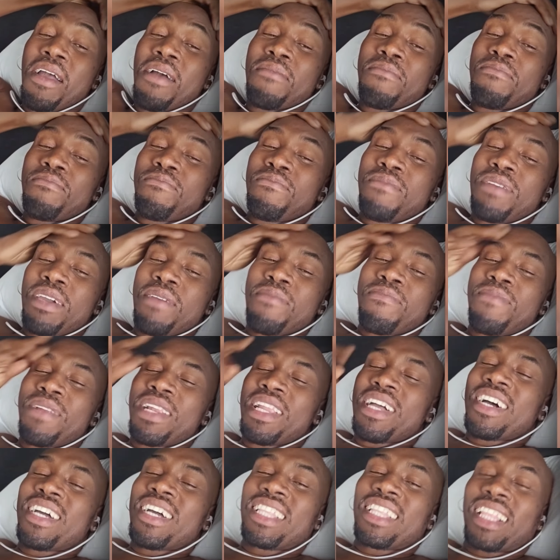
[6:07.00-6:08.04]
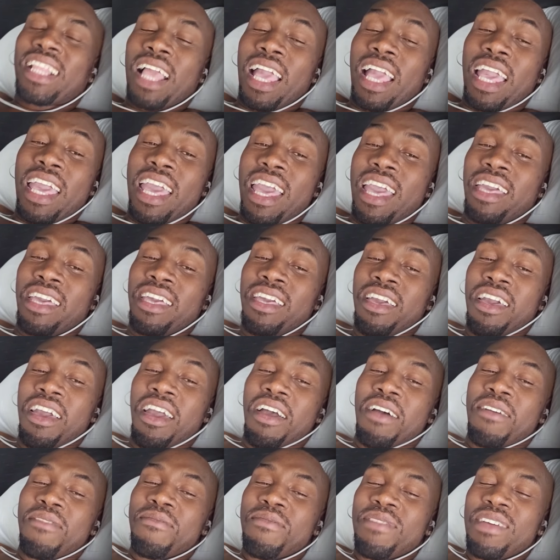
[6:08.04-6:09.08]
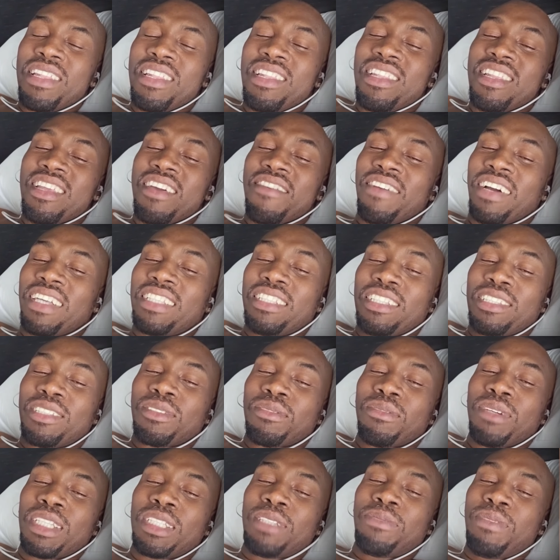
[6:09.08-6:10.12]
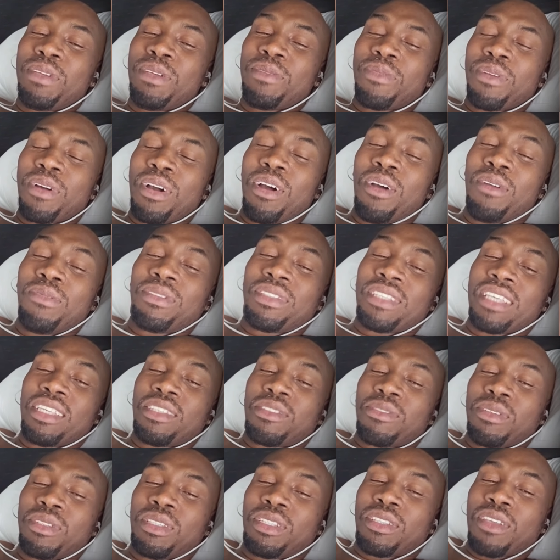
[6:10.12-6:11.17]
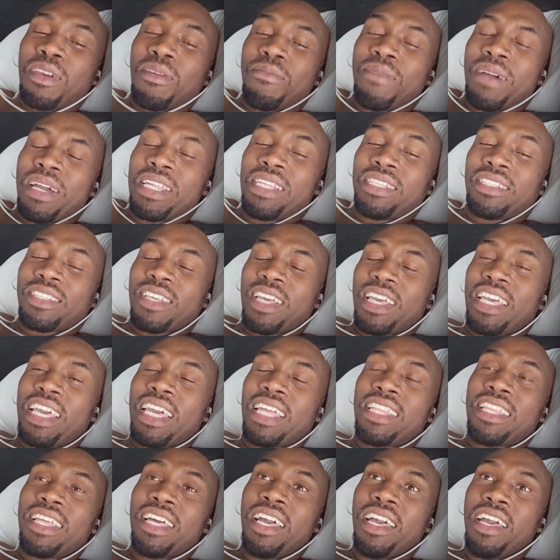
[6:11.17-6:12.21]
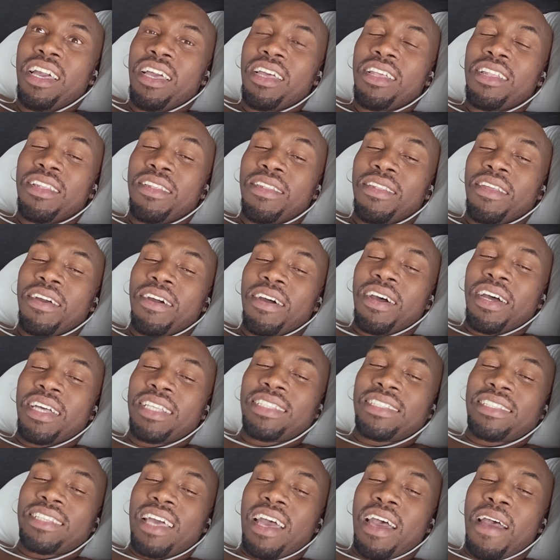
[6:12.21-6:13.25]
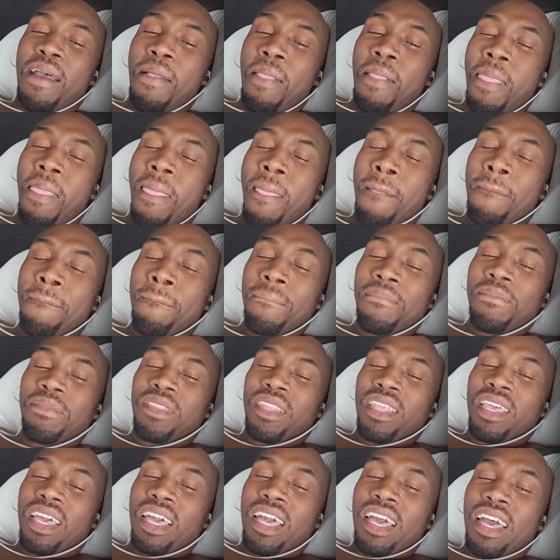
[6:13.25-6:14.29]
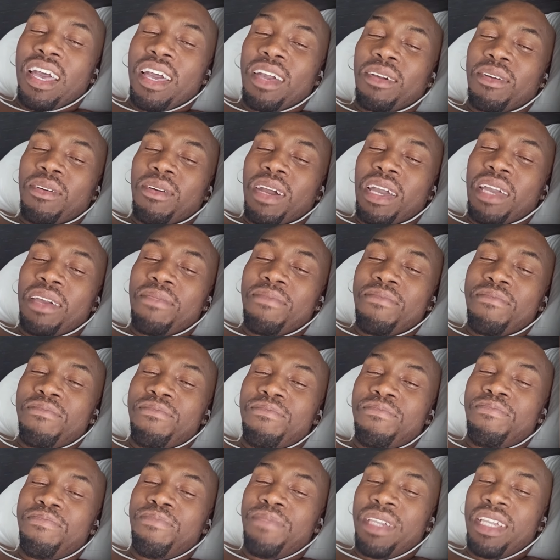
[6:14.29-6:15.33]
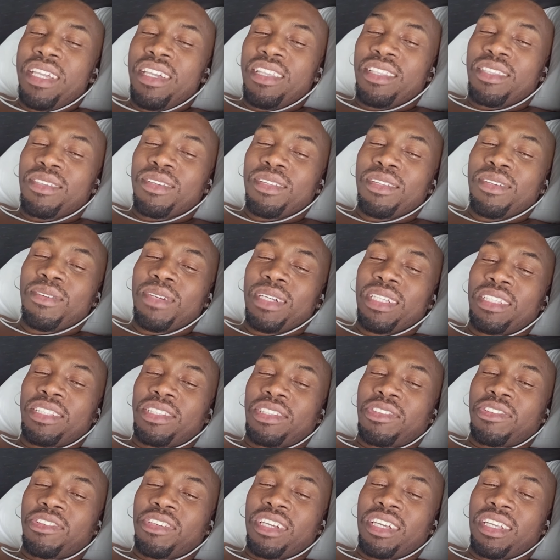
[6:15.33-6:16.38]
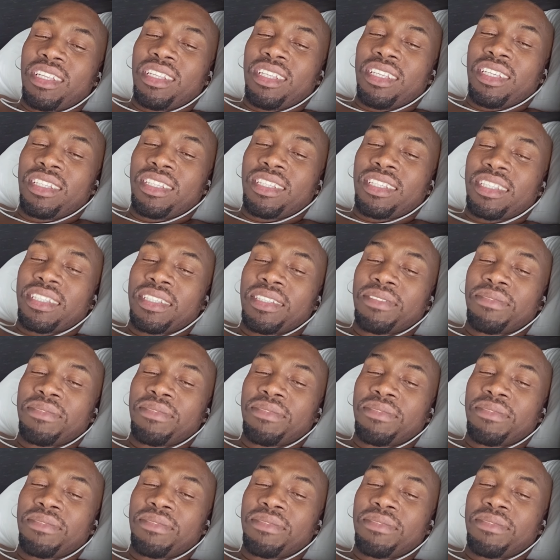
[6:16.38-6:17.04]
Me blood, eh? Me never see so much people obsessed with somebody so yet. No, sir. I go and beat them with straightness.